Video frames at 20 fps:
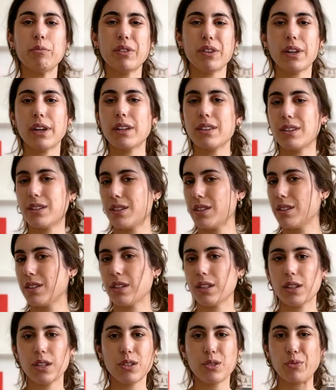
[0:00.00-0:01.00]
but like this
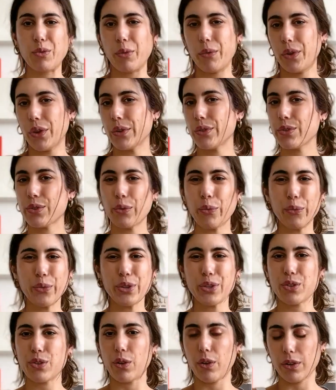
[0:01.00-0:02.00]
is what we use. We
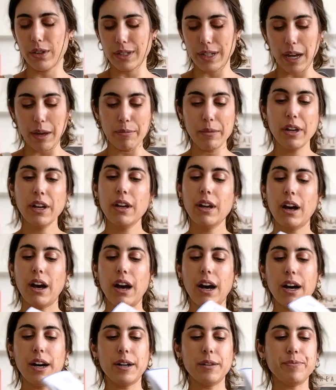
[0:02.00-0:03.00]
use it all the
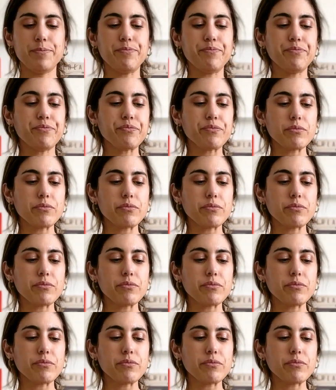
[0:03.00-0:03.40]
time.